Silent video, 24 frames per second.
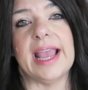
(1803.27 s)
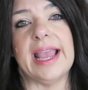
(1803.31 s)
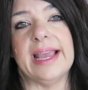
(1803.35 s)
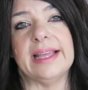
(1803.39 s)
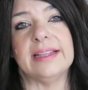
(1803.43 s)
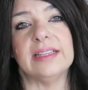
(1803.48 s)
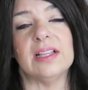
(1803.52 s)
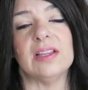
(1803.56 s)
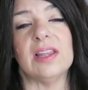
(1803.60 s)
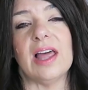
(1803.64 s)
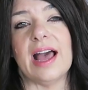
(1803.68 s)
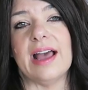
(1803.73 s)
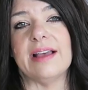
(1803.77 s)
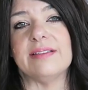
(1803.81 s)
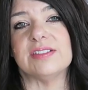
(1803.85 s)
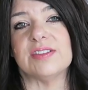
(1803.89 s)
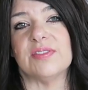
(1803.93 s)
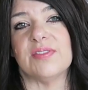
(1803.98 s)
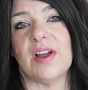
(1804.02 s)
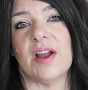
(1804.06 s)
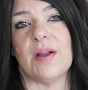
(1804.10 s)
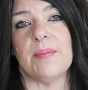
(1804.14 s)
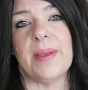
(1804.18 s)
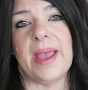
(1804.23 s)
and the lives
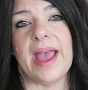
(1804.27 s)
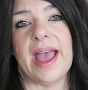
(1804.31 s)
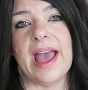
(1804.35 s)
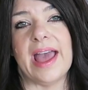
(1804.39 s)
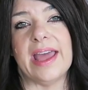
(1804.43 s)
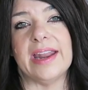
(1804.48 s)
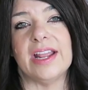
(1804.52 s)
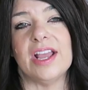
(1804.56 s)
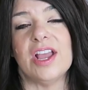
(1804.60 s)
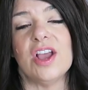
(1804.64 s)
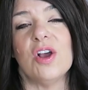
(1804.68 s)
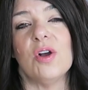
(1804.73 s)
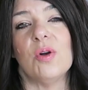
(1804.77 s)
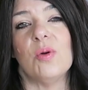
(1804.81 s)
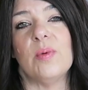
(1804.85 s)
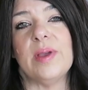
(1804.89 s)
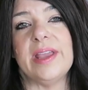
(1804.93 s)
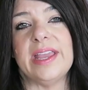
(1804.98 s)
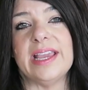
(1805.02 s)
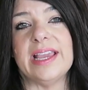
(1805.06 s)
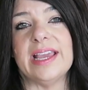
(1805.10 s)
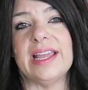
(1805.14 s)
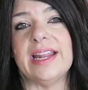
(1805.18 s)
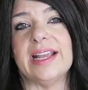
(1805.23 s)
of our pet,
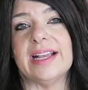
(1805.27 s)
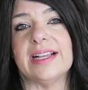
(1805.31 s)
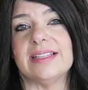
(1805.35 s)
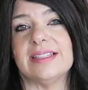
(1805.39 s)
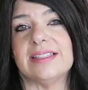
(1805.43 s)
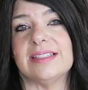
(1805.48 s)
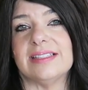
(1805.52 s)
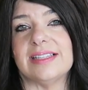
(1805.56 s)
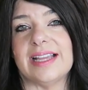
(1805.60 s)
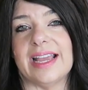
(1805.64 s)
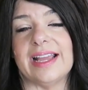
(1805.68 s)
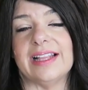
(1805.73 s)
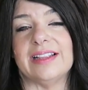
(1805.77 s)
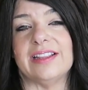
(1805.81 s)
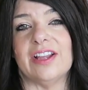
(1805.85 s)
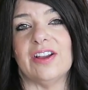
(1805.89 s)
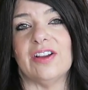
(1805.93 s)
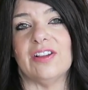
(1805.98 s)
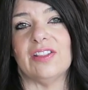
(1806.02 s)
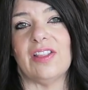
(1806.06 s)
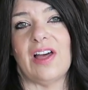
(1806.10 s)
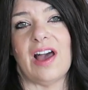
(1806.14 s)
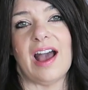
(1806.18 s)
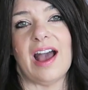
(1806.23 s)
we can extend
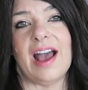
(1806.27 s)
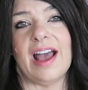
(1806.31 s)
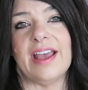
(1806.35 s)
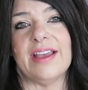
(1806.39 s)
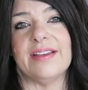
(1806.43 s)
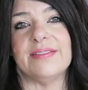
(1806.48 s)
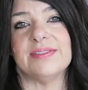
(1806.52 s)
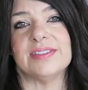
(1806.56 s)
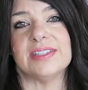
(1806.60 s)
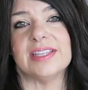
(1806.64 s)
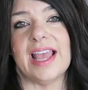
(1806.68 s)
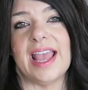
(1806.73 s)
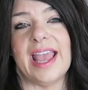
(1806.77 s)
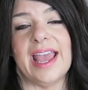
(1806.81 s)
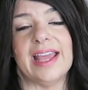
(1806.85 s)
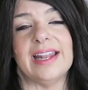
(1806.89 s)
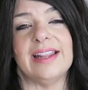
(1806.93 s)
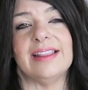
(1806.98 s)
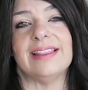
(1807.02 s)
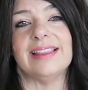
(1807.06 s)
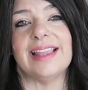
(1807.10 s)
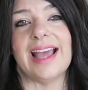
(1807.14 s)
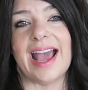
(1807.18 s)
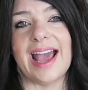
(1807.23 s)
their lives,
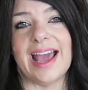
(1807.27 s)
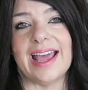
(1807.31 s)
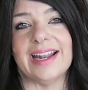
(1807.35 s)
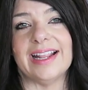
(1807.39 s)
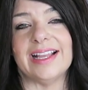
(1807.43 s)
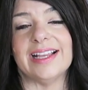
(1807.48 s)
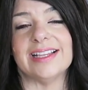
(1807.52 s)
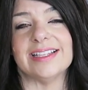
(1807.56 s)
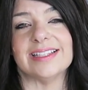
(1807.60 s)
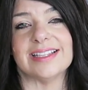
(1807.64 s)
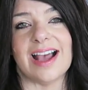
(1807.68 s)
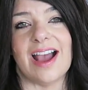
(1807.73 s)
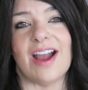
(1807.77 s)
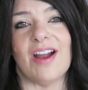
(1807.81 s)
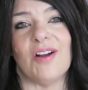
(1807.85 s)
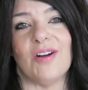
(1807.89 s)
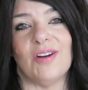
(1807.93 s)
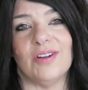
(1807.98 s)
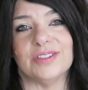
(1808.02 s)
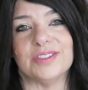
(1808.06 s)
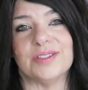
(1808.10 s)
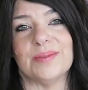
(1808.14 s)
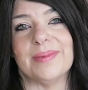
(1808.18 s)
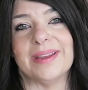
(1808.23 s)
and that is our
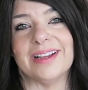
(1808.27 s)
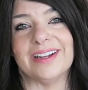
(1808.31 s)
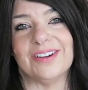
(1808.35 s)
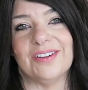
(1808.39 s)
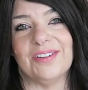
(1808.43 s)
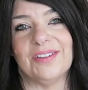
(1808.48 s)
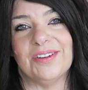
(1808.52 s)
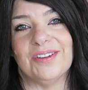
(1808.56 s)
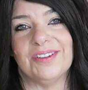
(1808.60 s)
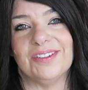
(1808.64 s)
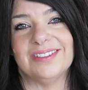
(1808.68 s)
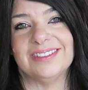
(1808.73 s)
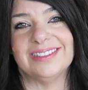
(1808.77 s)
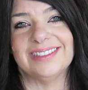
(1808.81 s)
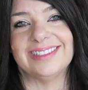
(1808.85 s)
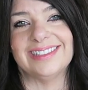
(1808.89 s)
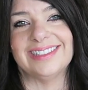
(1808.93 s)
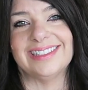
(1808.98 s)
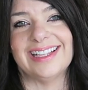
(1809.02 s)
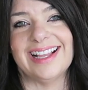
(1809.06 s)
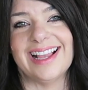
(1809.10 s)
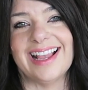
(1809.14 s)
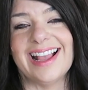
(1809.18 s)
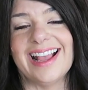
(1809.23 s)
ultimate goal.
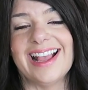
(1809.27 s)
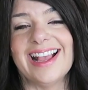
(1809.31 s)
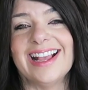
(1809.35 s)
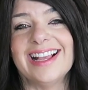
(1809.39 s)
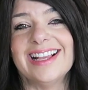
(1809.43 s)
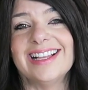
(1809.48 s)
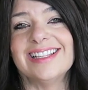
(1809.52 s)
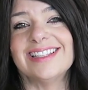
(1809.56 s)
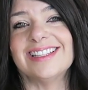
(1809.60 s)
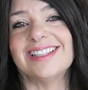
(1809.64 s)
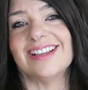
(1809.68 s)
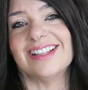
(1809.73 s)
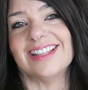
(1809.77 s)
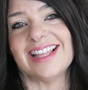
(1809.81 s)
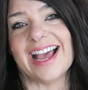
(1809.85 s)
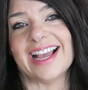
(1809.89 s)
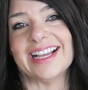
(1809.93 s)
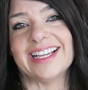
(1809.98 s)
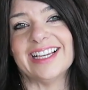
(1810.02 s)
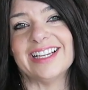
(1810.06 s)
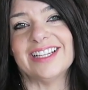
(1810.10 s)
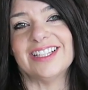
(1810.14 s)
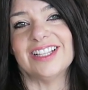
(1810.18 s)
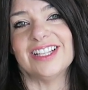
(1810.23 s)
So
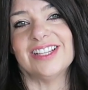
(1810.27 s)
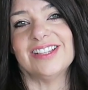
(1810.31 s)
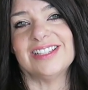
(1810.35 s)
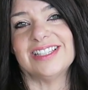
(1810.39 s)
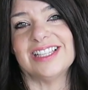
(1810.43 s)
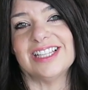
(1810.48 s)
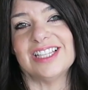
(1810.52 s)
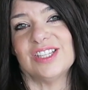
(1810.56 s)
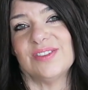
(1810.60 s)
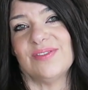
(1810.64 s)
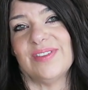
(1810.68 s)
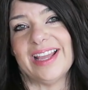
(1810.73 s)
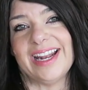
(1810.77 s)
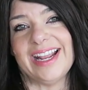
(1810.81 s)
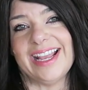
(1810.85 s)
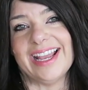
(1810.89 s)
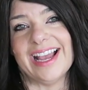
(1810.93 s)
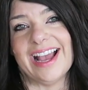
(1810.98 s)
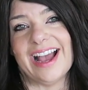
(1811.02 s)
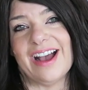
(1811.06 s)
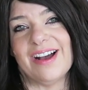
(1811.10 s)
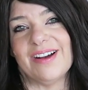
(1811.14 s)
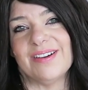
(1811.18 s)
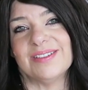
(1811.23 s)
that concludes this
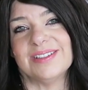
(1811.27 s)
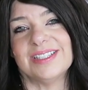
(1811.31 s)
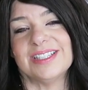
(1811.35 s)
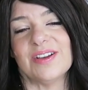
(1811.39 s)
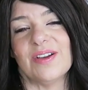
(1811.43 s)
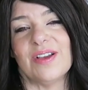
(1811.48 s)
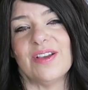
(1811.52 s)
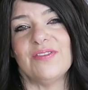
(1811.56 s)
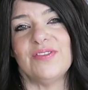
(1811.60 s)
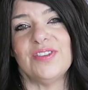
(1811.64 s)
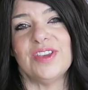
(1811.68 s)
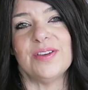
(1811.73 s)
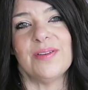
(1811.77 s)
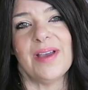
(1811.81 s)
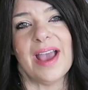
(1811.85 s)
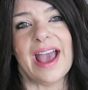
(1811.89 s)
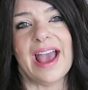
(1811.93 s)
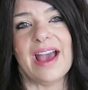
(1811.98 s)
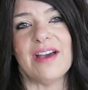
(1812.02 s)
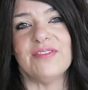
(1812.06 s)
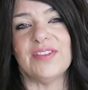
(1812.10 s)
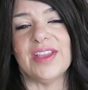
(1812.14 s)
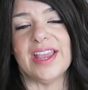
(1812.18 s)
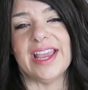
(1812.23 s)
video. So if you
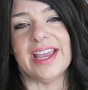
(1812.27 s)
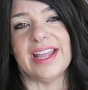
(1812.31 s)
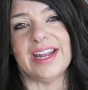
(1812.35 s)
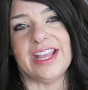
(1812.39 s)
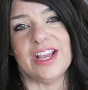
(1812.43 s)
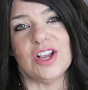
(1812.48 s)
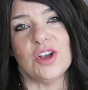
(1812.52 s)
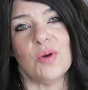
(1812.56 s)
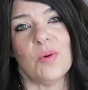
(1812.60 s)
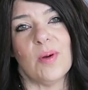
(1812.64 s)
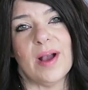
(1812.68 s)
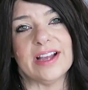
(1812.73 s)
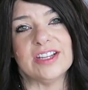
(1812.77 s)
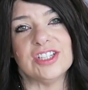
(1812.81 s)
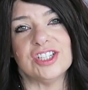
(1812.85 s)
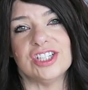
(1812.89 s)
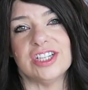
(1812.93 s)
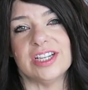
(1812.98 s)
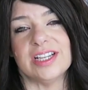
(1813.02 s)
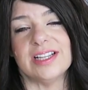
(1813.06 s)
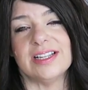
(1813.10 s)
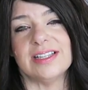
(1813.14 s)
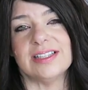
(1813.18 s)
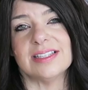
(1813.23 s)
have any
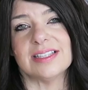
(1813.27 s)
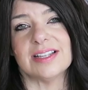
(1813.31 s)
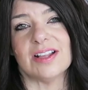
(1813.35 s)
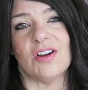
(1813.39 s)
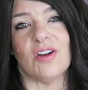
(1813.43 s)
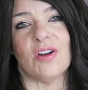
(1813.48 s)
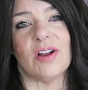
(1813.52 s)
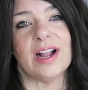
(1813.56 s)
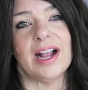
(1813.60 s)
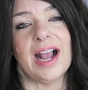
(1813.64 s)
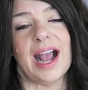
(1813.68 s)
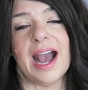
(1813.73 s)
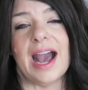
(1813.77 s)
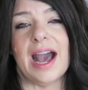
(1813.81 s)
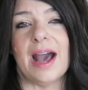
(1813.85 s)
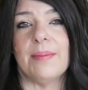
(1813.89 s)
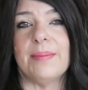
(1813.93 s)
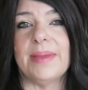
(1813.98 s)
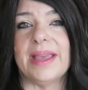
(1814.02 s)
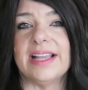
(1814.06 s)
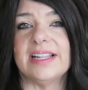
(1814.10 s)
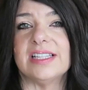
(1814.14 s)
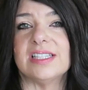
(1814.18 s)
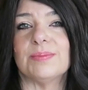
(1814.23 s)
questions or
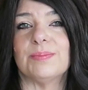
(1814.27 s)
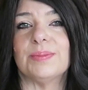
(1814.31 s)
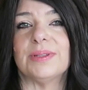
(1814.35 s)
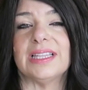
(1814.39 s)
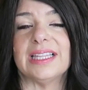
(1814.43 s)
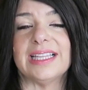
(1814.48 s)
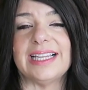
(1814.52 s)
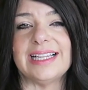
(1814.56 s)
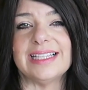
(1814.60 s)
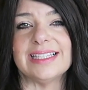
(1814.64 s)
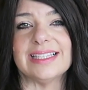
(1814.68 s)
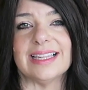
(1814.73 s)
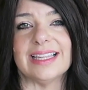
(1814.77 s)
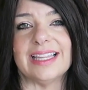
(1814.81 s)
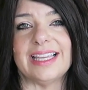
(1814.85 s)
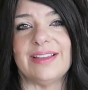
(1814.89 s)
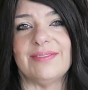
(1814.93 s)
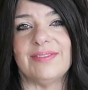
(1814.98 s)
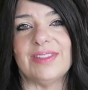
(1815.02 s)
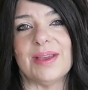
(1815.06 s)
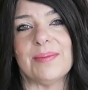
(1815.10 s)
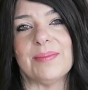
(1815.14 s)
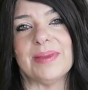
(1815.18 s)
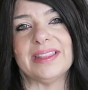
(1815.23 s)
comments, please
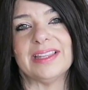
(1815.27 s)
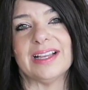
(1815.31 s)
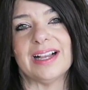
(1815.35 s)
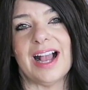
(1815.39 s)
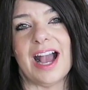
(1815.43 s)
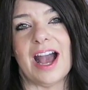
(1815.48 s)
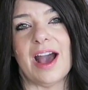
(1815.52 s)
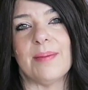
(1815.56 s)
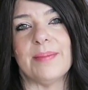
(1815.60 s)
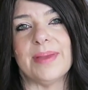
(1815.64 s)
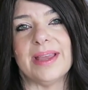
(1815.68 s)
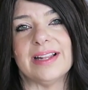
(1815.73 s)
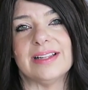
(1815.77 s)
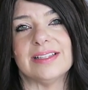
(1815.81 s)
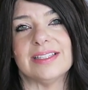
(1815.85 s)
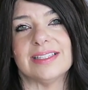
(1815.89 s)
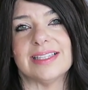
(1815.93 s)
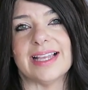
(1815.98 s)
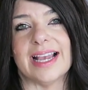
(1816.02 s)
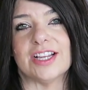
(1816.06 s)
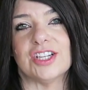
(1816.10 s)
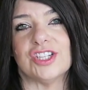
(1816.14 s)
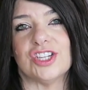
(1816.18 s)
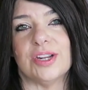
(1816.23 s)
leave them in the comment
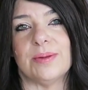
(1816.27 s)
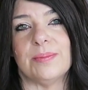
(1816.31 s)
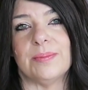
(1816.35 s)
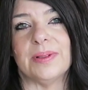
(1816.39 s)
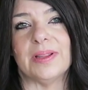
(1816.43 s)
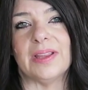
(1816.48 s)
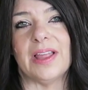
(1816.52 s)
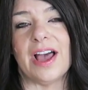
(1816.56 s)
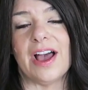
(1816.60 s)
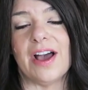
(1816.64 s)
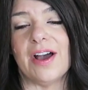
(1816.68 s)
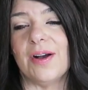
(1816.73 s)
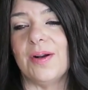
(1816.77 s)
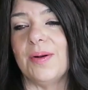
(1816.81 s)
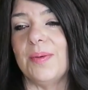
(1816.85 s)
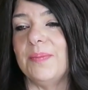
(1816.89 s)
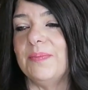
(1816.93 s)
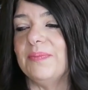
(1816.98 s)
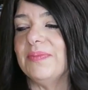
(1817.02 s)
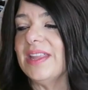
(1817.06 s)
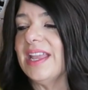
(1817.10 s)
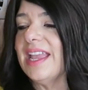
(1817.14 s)
section below.